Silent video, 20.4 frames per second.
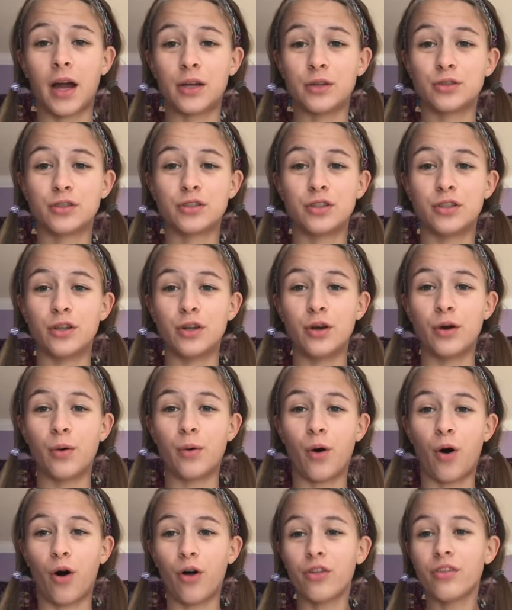used to do
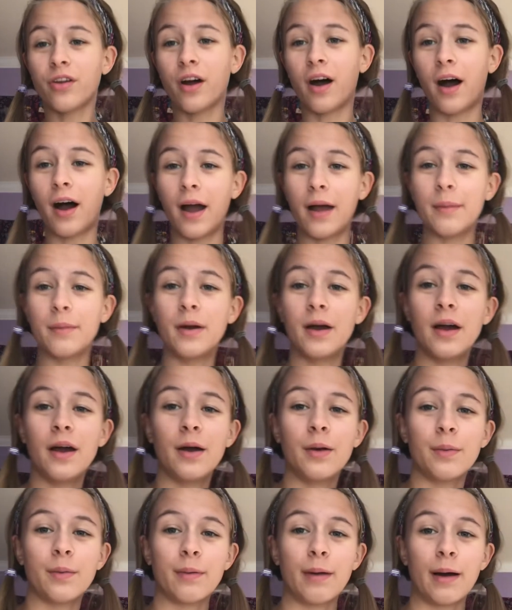all the time
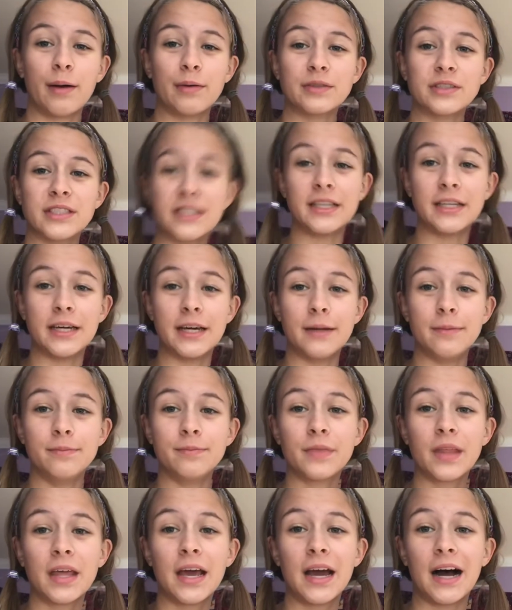when I was a kid.
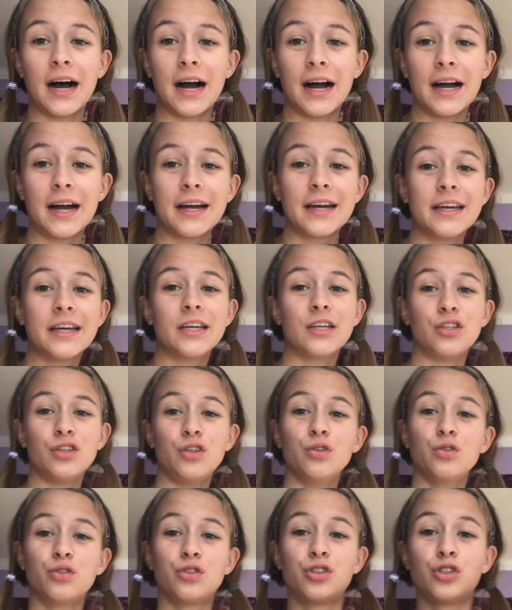I
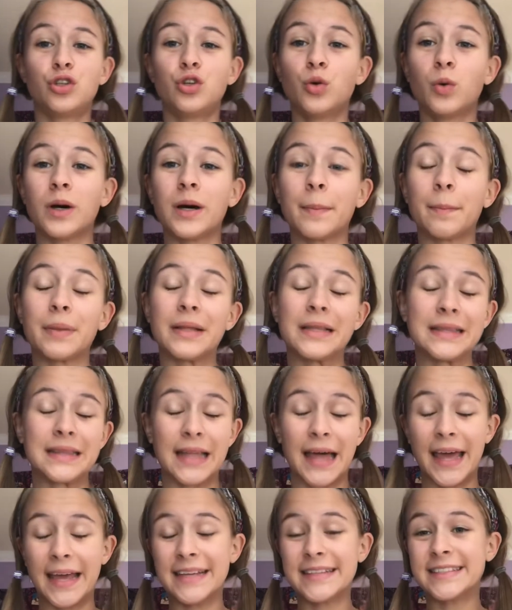used to
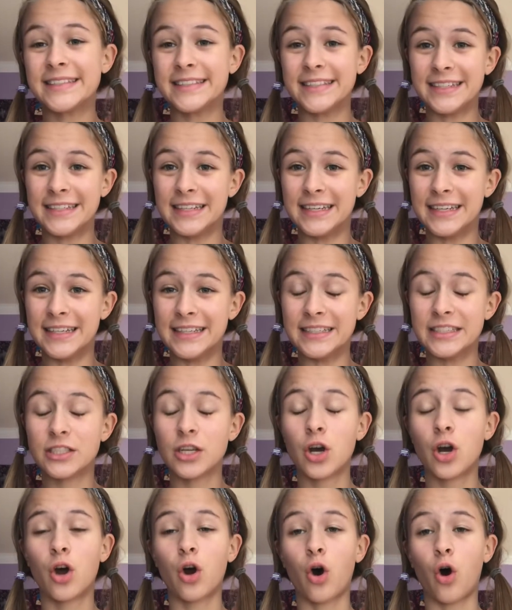play CDs
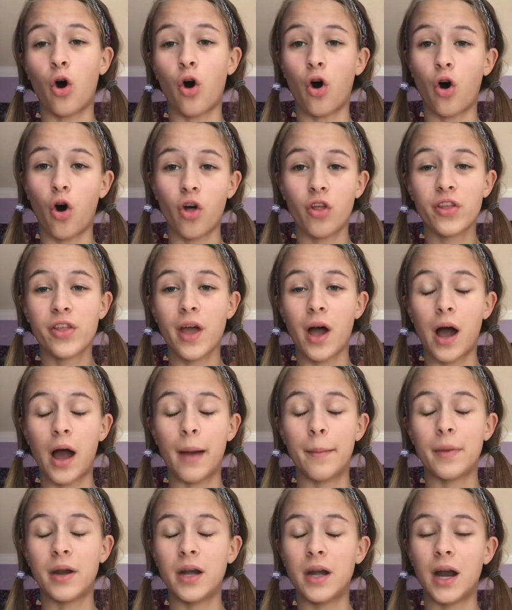all the
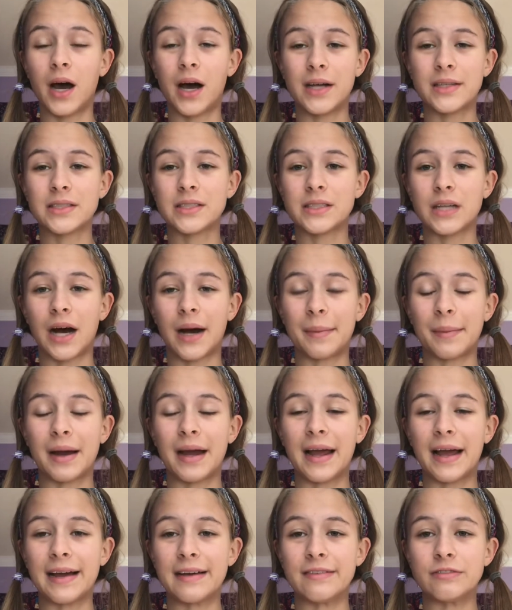time, nonstop. I
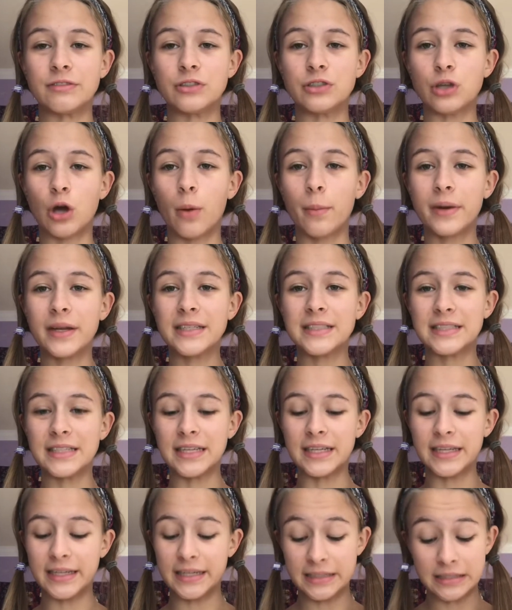have so many
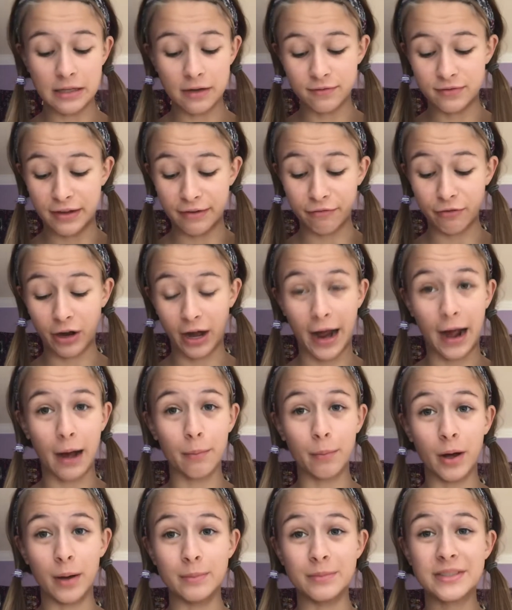CDs of different
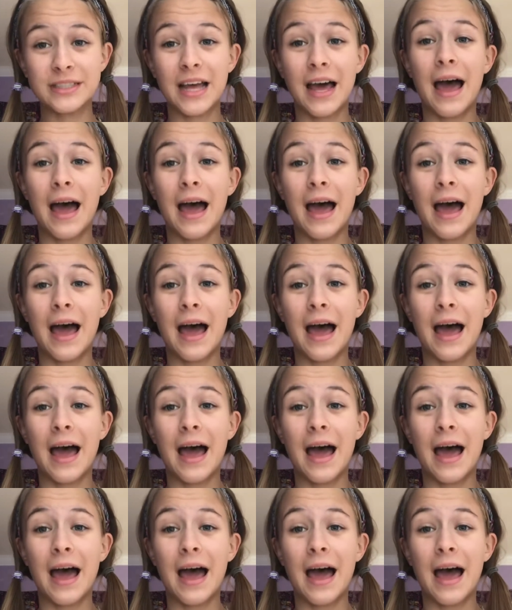albums.